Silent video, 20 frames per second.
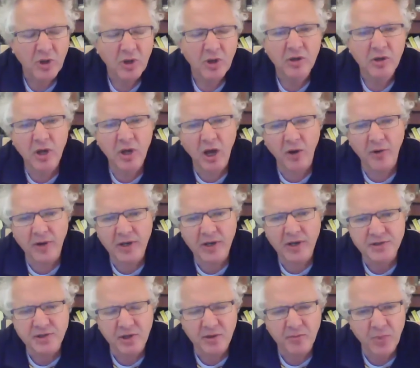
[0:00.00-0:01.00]
No, it
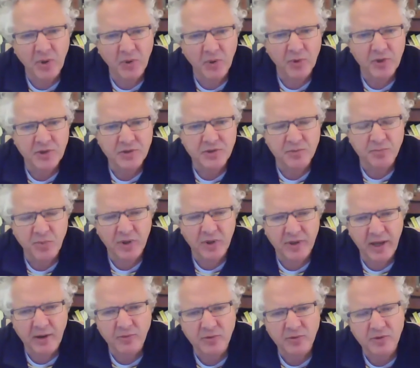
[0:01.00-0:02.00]
isn't. But
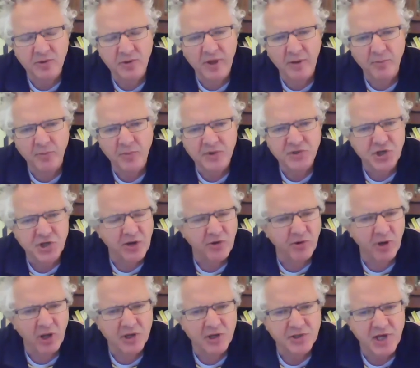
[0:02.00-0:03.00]
there'd be
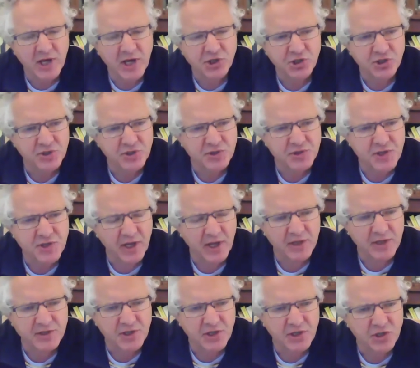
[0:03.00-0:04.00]
generalizations that
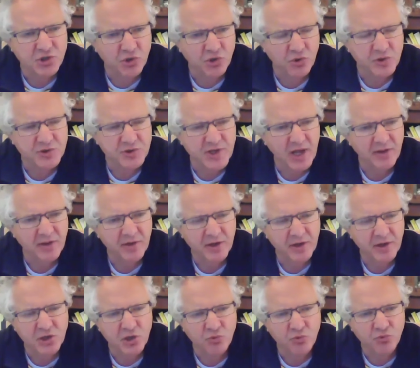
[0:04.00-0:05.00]
as an endurance
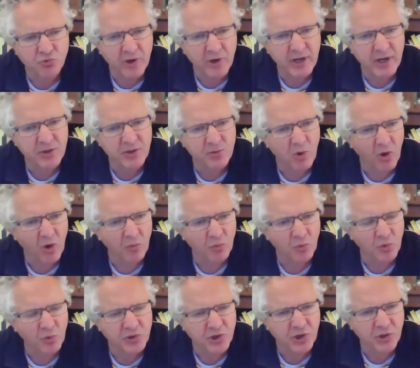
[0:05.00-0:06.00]
athlete you really want,
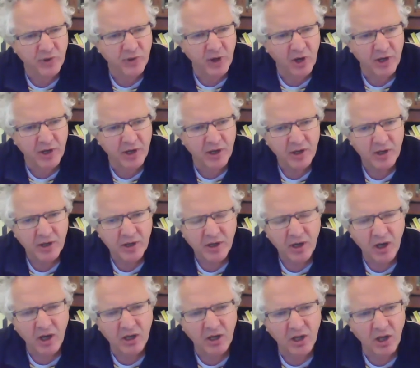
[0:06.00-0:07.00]
wouldn't you? And I
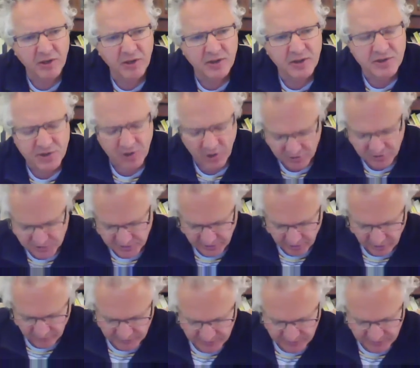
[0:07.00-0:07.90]
like this idea of a